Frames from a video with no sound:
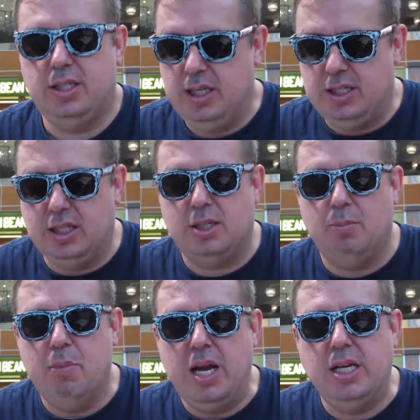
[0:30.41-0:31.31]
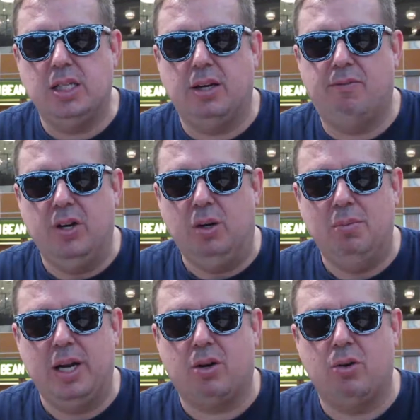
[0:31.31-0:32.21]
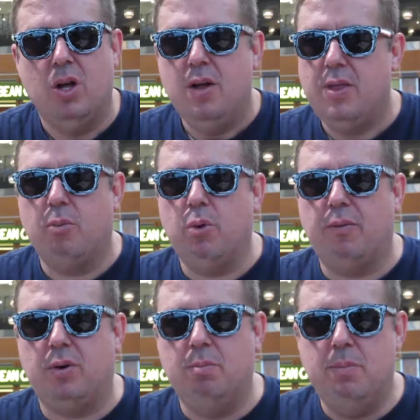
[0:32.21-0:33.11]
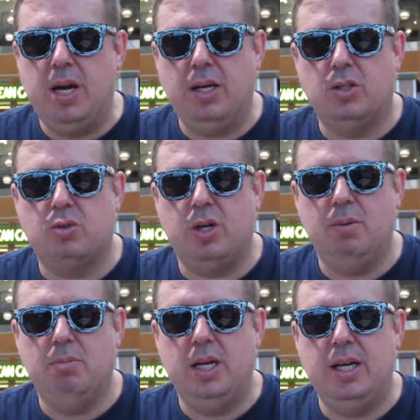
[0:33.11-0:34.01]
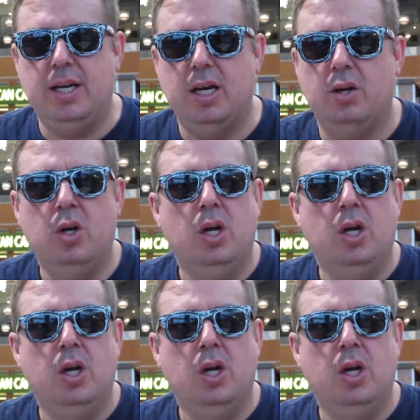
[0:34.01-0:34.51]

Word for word: he's this amazing filmmaker that went from mainstream media